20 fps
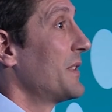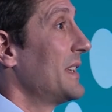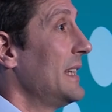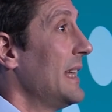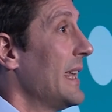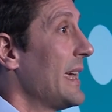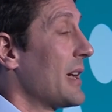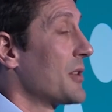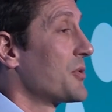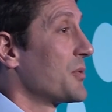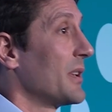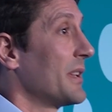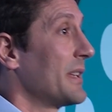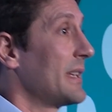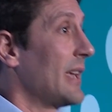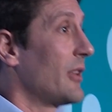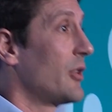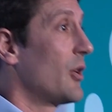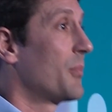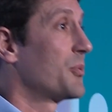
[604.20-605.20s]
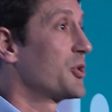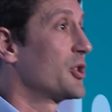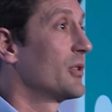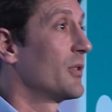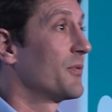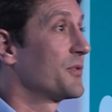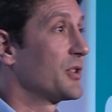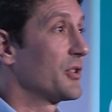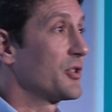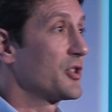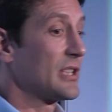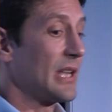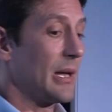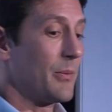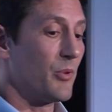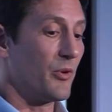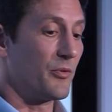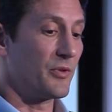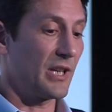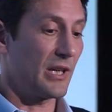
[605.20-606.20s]
delay as well the adoption of such
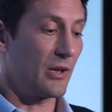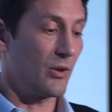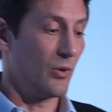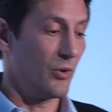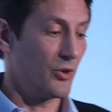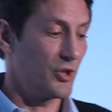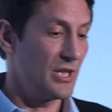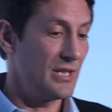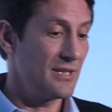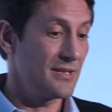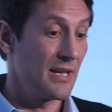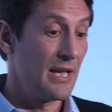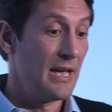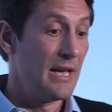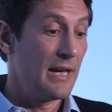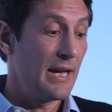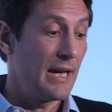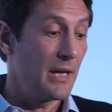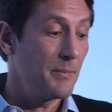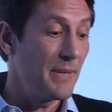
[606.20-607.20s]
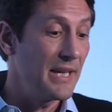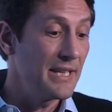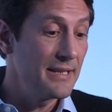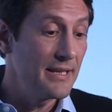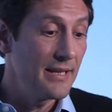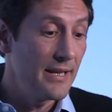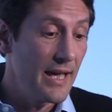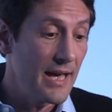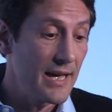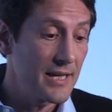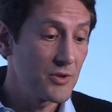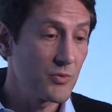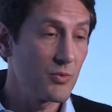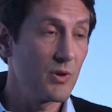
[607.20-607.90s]
type of technologies, and may delay as